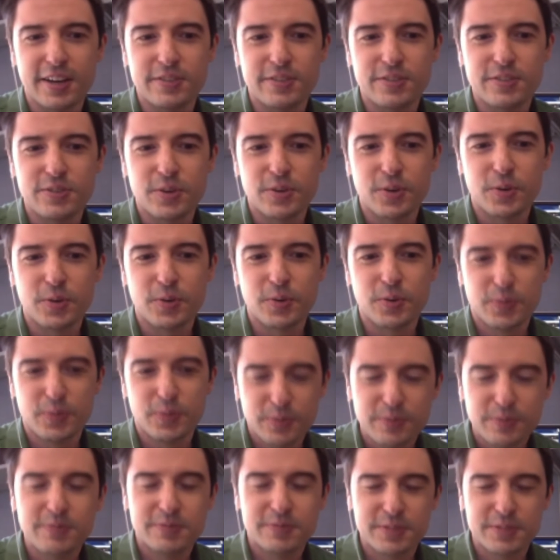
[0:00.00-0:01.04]
So
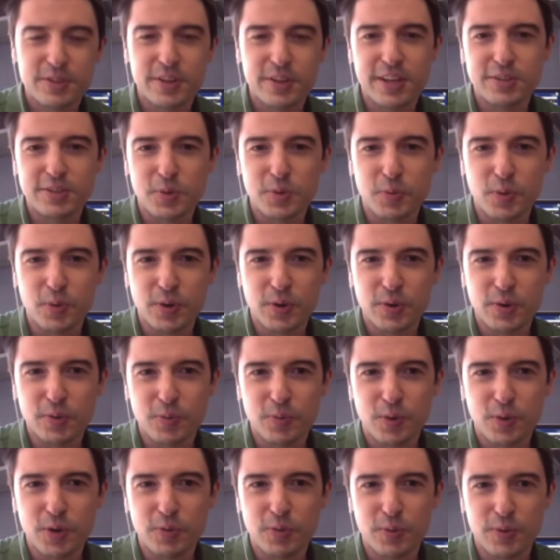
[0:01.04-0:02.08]
that's what we're
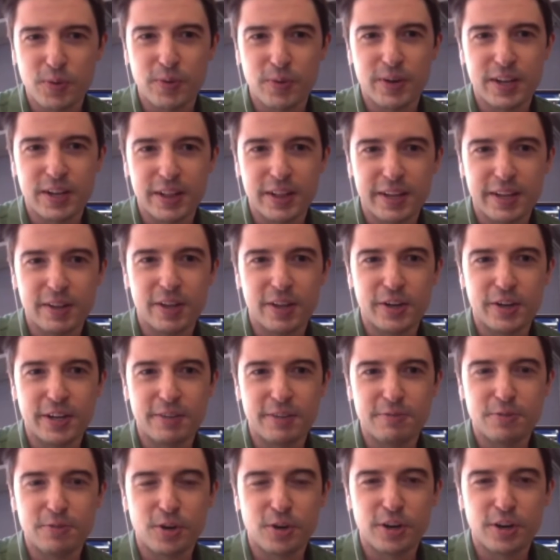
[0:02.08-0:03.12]
really
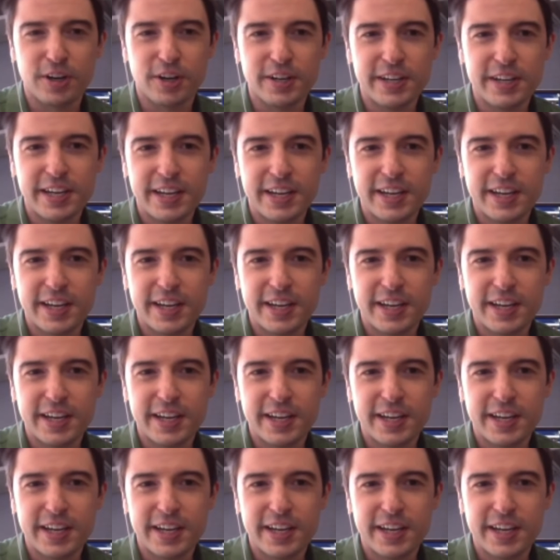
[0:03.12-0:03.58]
looking for.